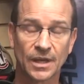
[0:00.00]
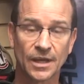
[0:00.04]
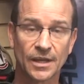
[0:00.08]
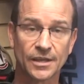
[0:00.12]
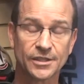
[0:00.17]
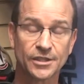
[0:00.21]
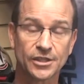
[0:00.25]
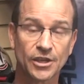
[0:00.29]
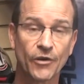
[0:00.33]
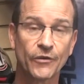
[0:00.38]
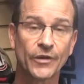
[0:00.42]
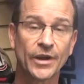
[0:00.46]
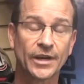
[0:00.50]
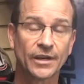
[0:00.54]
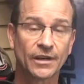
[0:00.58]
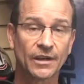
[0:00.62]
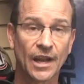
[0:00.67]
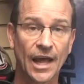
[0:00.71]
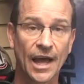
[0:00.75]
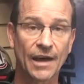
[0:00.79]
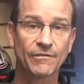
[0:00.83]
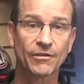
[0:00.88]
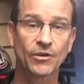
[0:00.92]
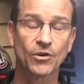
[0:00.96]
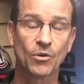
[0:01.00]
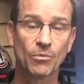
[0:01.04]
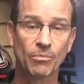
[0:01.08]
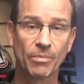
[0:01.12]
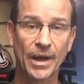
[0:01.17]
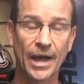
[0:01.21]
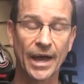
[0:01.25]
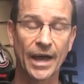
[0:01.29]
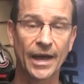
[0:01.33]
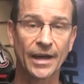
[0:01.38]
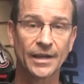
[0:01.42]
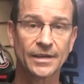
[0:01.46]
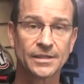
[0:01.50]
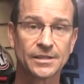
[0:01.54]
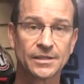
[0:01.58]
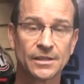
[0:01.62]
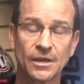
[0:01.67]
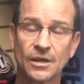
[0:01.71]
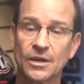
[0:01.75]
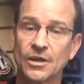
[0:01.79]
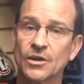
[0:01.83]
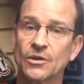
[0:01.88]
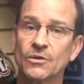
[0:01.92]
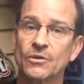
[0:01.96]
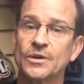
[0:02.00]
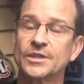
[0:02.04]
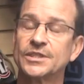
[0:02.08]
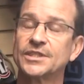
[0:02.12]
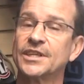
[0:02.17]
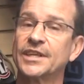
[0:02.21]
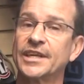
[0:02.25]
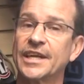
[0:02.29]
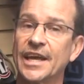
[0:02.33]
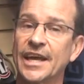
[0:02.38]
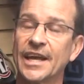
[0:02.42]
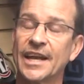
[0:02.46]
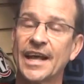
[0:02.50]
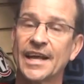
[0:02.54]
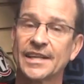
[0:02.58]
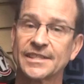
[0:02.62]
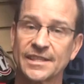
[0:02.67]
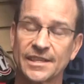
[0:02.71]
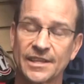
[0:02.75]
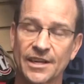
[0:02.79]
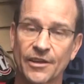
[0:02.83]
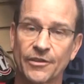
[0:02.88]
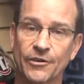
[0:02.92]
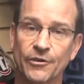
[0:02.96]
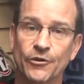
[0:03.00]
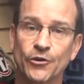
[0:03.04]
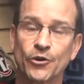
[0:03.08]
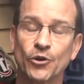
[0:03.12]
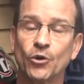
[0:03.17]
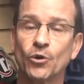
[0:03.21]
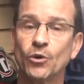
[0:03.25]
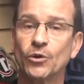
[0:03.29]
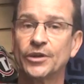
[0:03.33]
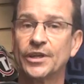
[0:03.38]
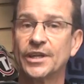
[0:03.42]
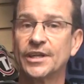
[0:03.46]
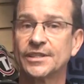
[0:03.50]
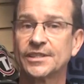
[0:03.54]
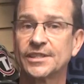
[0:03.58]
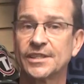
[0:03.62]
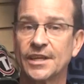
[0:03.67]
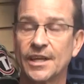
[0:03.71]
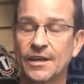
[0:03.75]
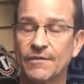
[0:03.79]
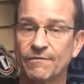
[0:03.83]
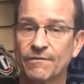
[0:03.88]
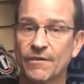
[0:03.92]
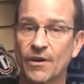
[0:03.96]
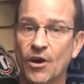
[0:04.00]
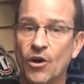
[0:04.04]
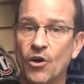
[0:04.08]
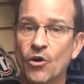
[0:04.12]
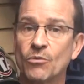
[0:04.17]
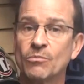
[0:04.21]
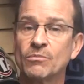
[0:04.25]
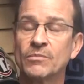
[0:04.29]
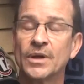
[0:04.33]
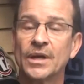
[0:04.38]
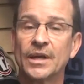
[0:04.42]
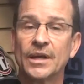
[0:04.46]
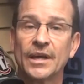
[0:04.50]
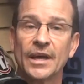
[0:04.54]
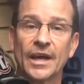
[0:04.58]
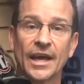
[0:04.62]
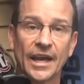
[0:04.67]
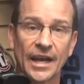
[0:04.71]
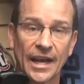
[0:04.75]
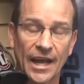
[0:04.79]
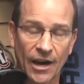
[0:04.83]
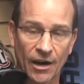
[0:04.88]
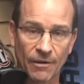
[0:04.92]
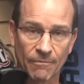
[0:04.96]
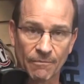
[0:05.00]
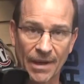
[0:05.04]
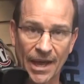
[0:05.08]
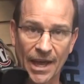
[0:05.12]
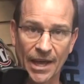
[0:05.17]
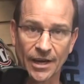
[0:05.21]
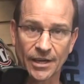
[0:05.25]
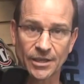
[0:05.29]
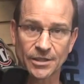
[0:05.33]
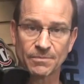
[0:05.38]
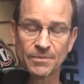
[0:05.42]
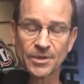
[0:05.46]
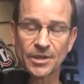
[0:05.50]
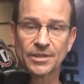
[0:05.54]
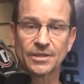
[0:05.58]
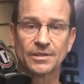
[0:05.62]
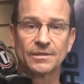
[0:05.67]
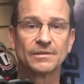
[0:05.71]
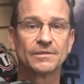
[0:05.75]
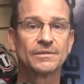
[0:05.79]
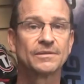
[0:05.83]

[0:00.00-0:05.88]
sewn-in clavicle pads, which again has another dual density foam and air management